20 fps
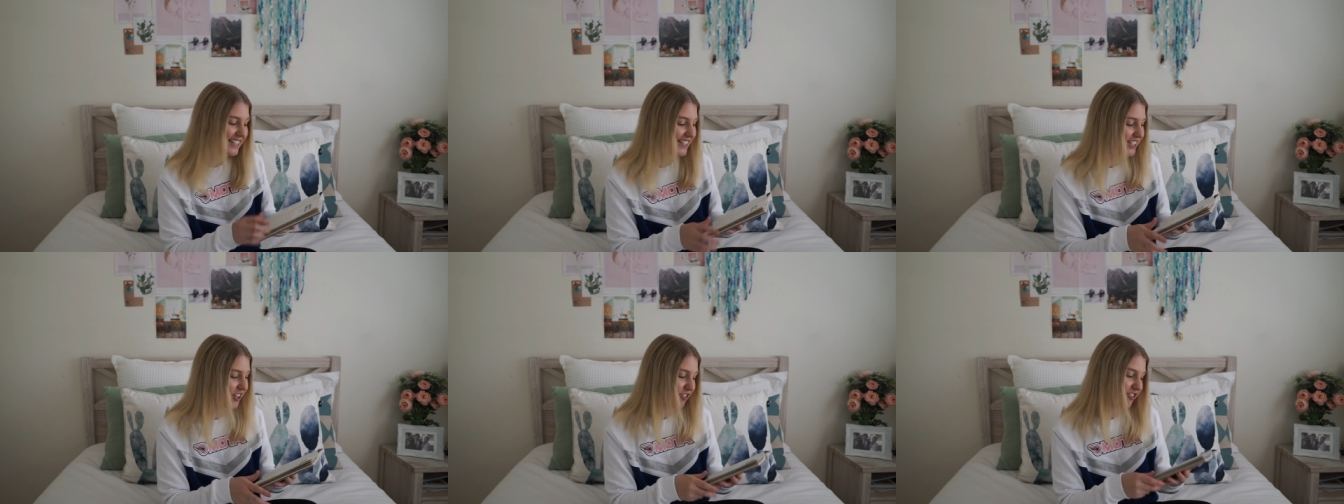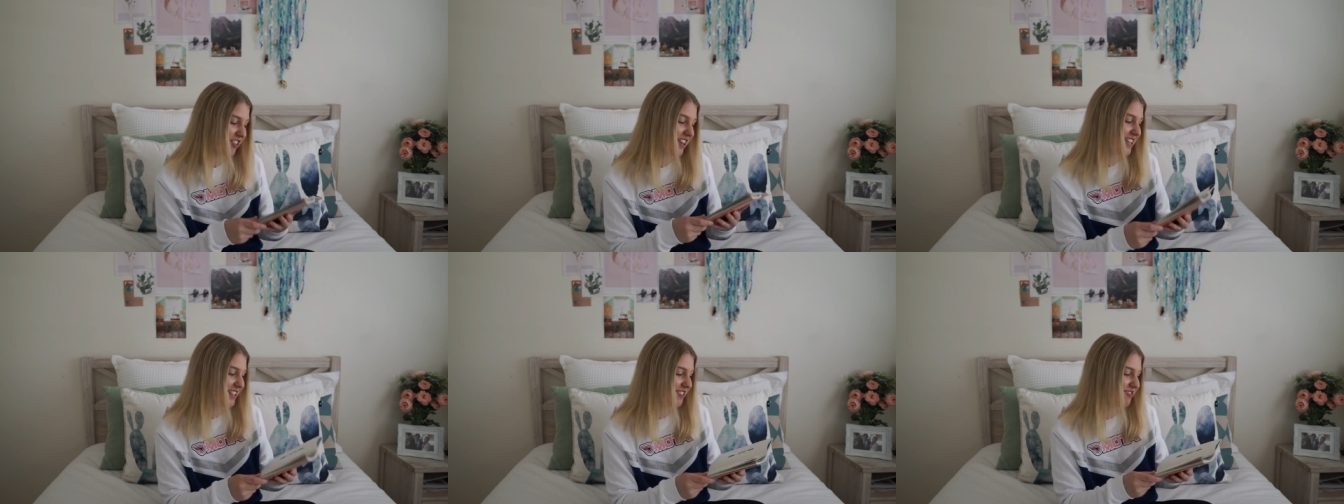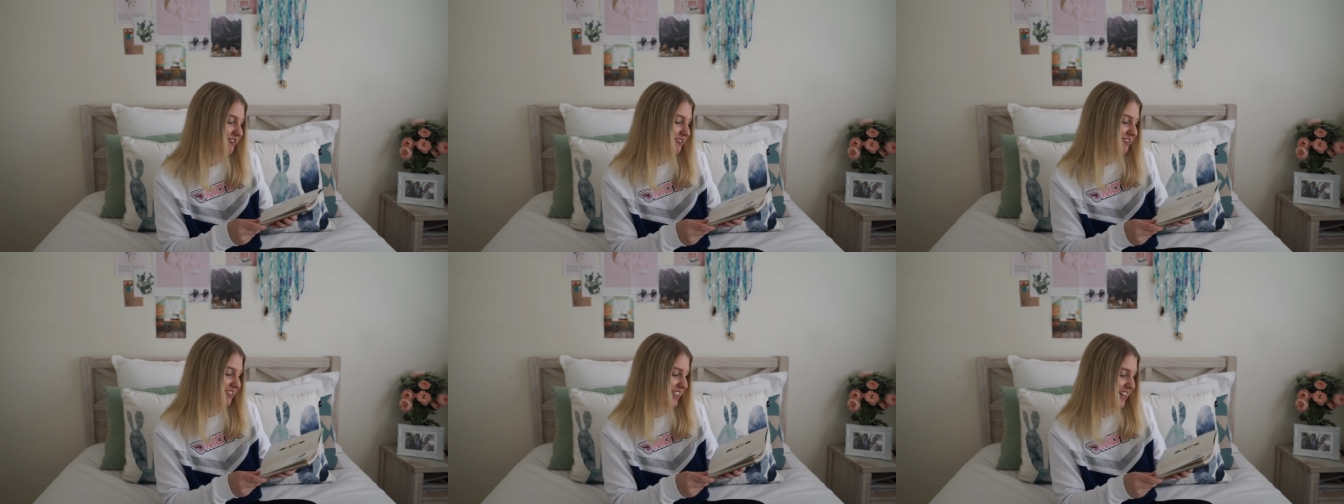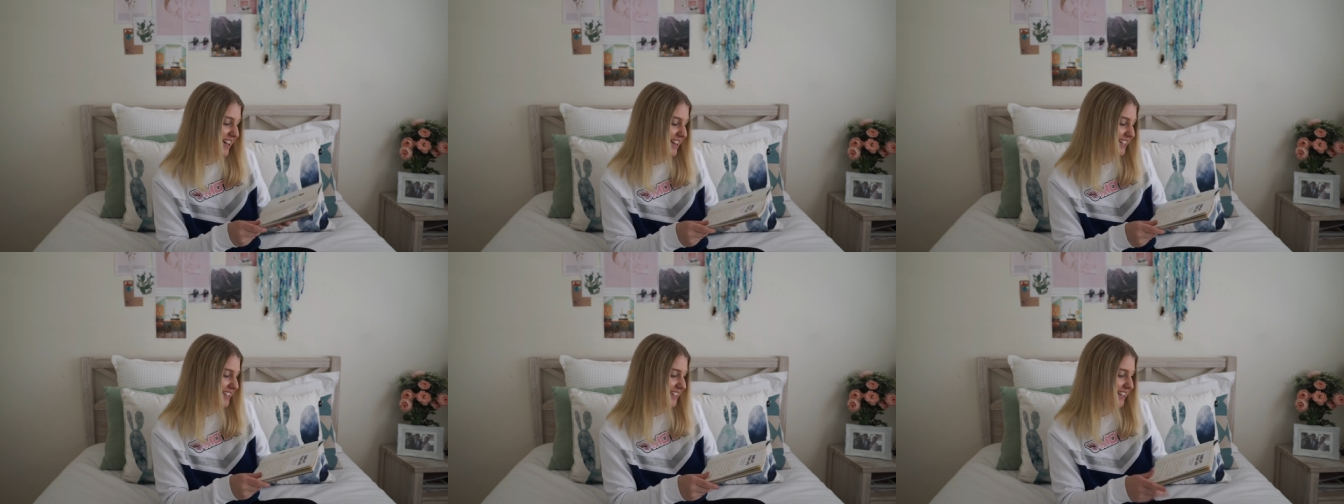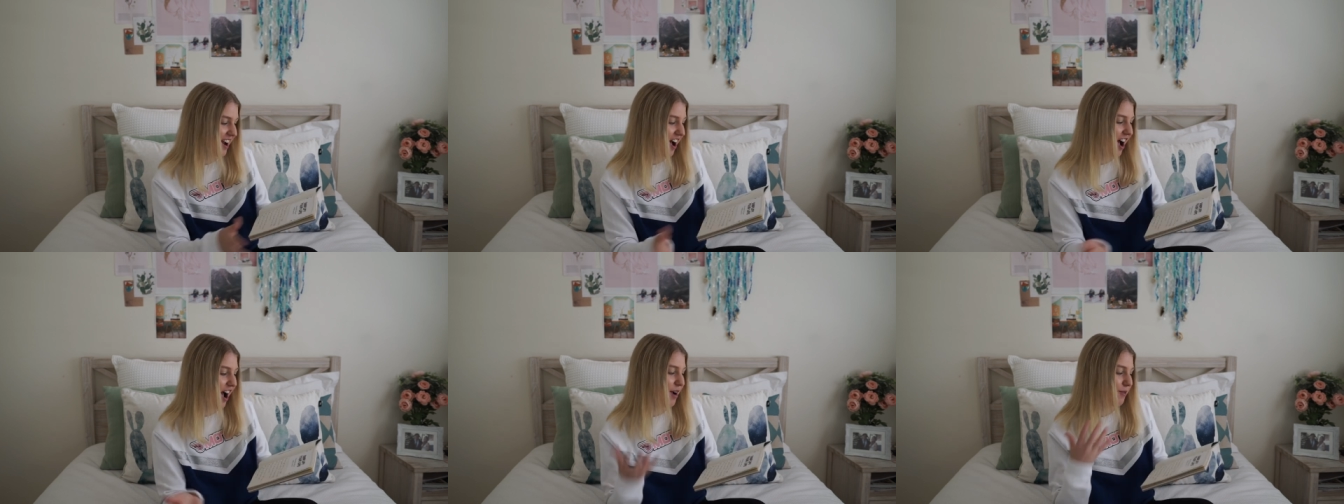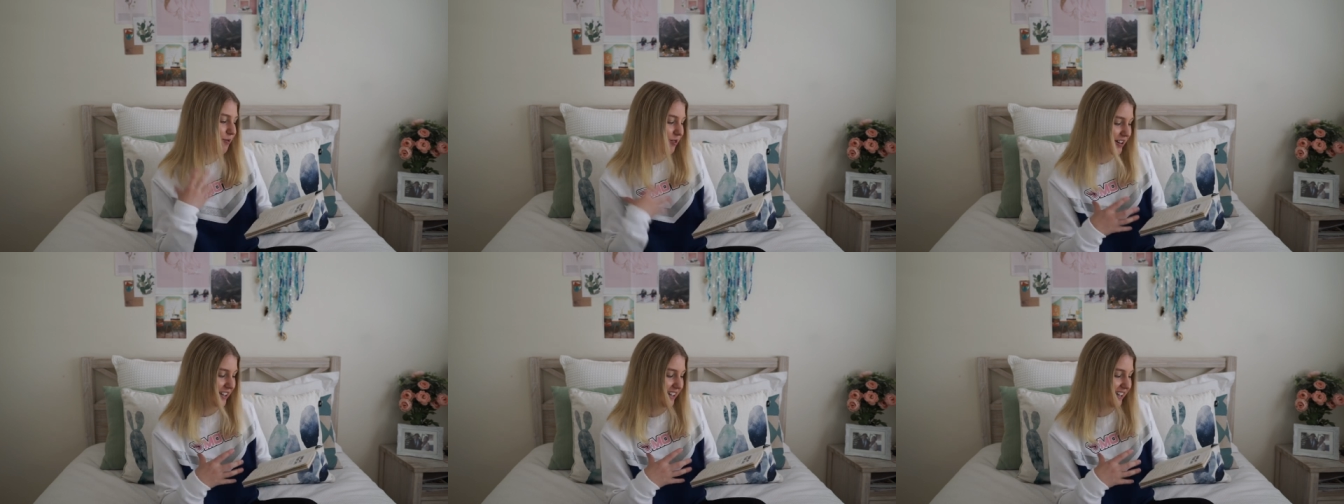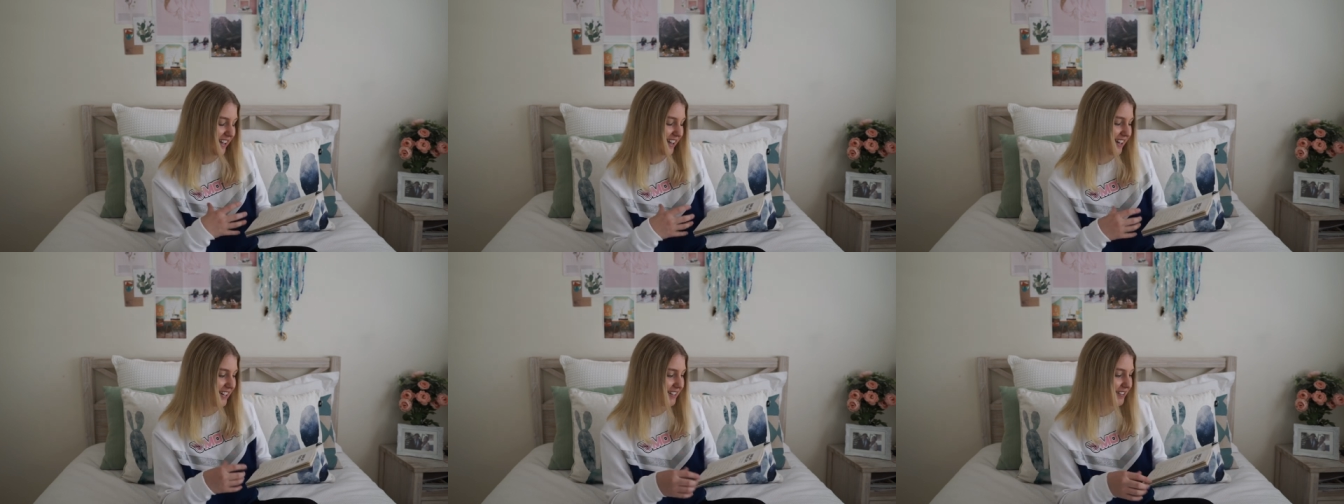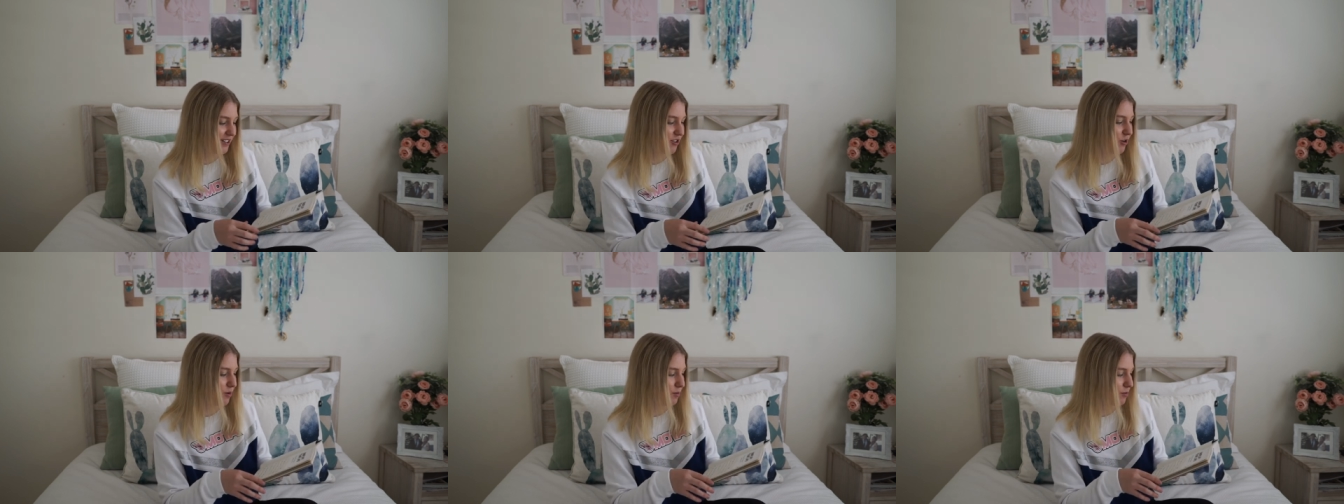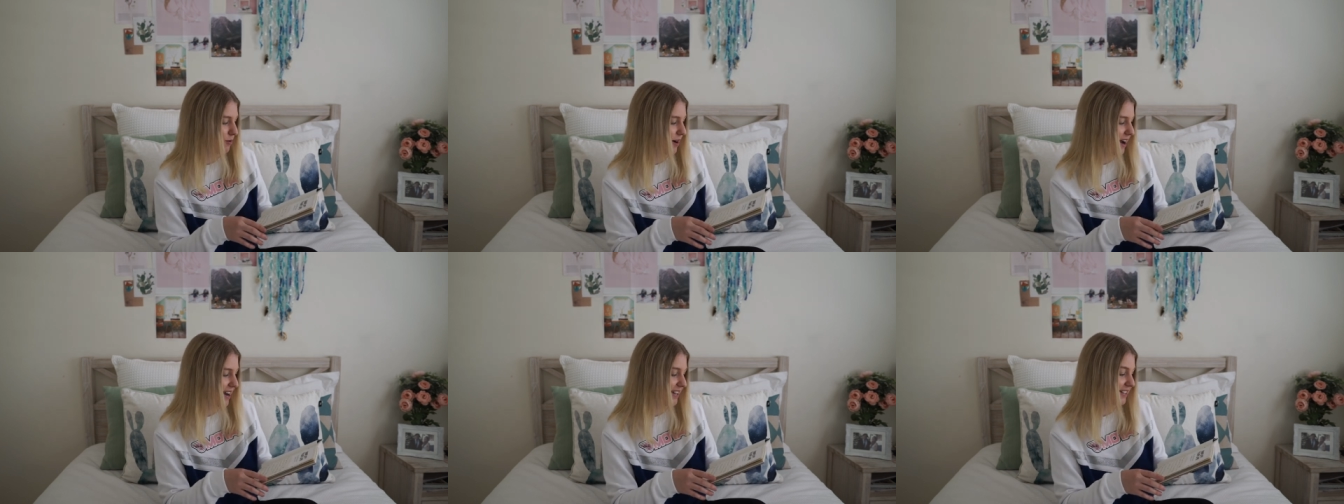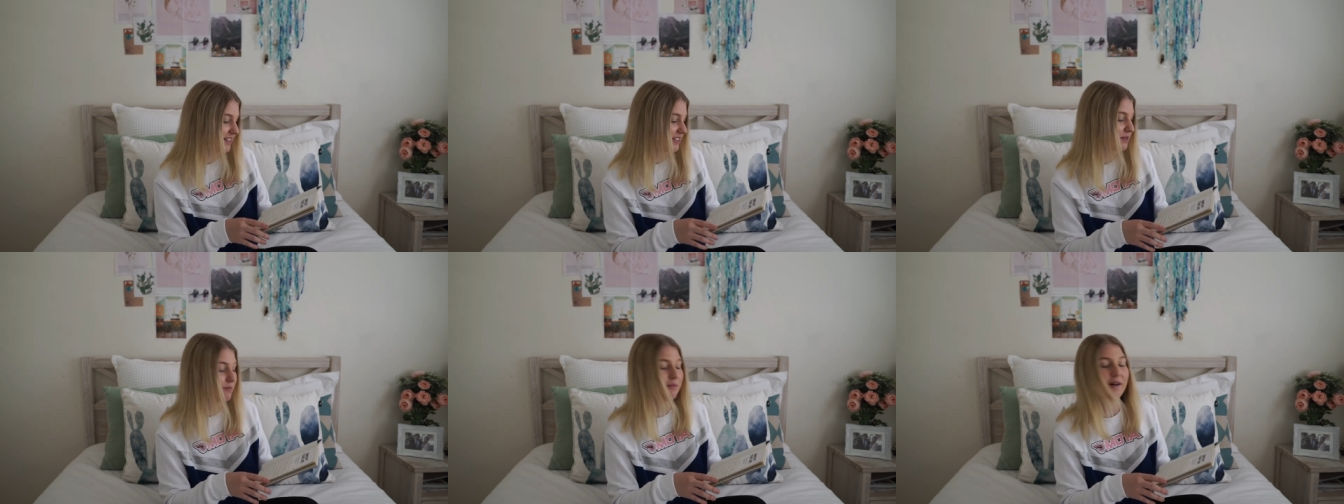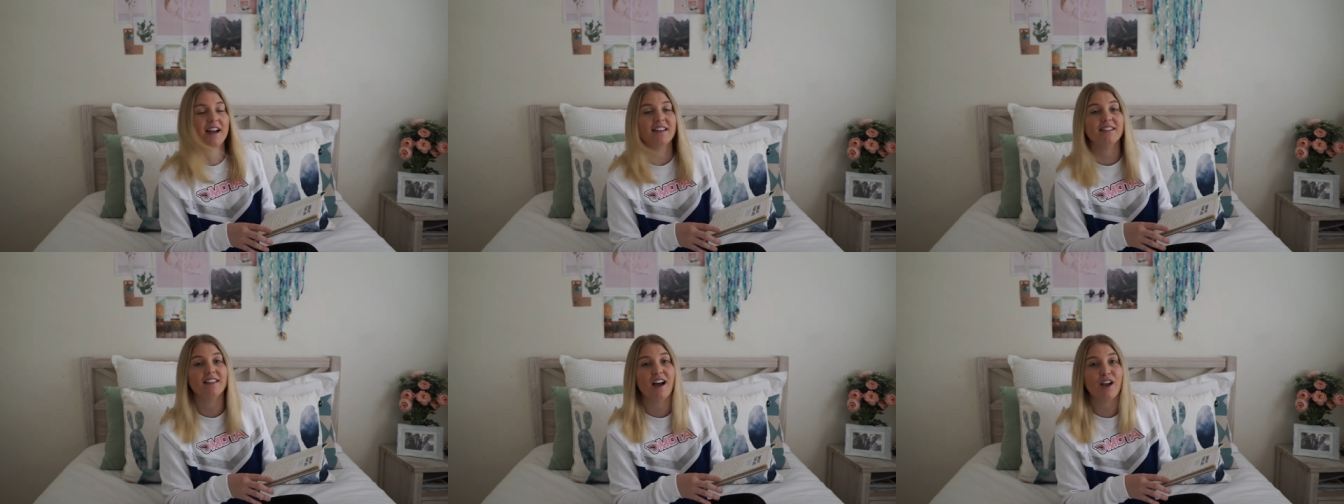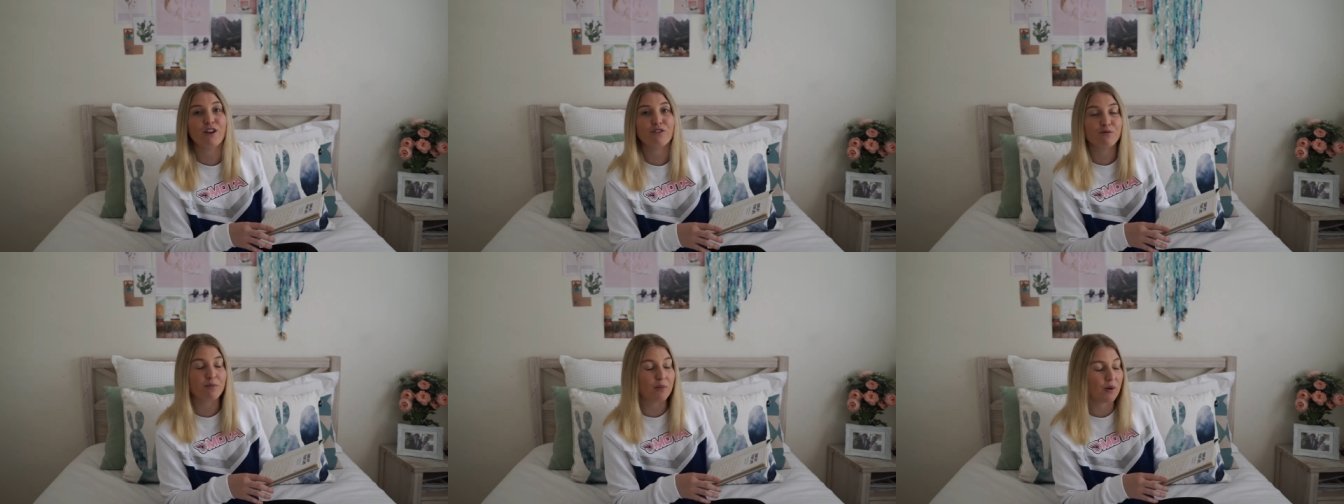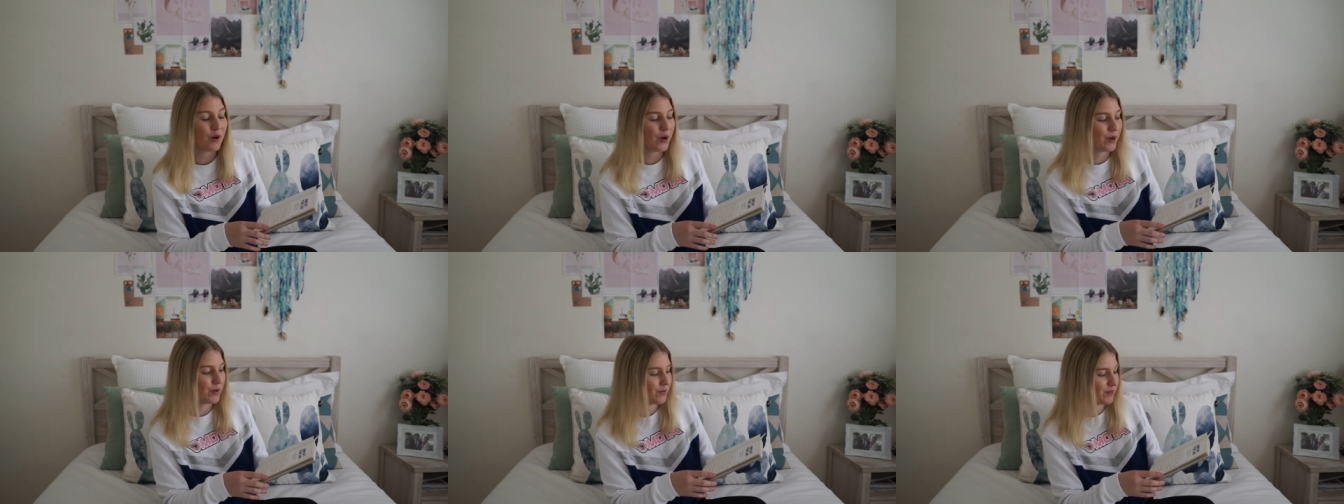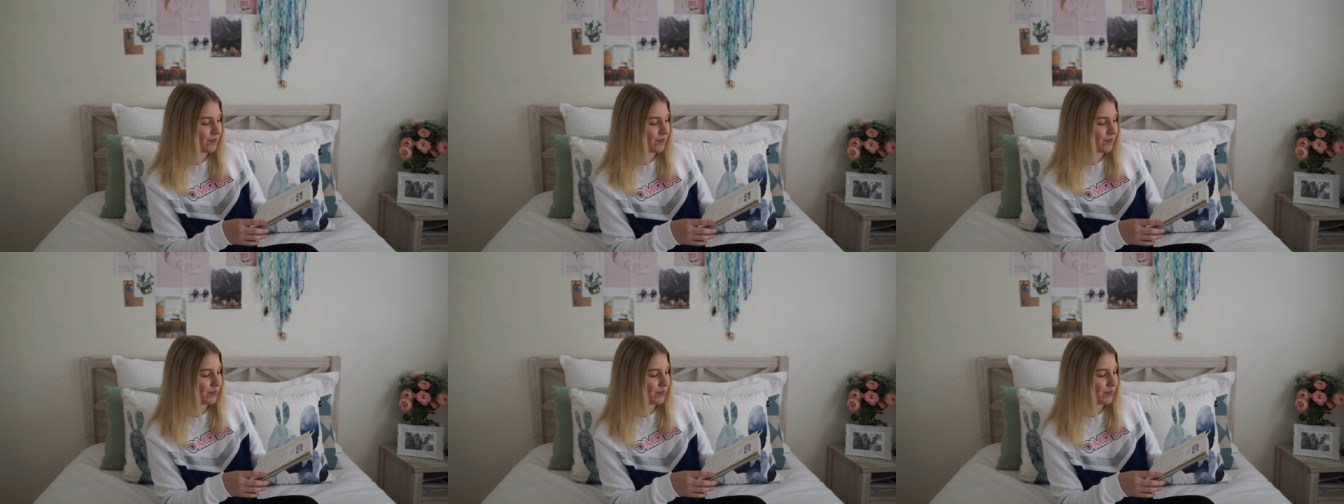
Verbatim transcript: So, these are all things that I want to incorporate into my life more.